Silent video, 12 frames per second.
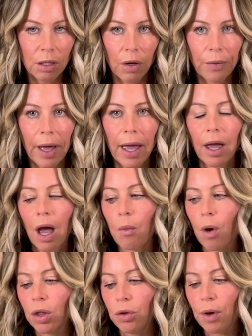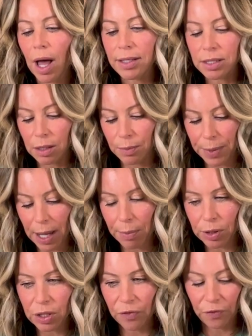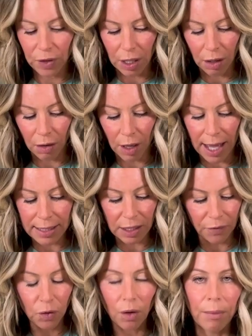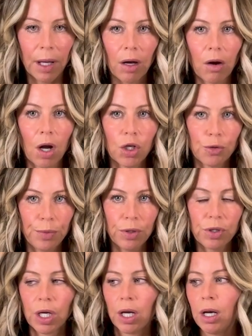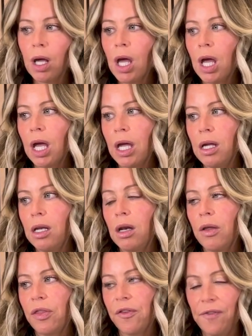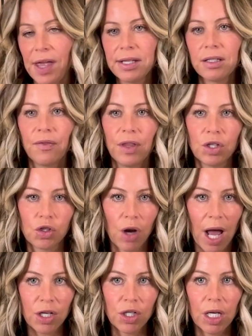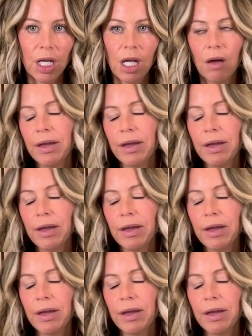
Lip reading: Okay. I want you guys to be able to feel as if you can make a contribution in the face of this tragedy.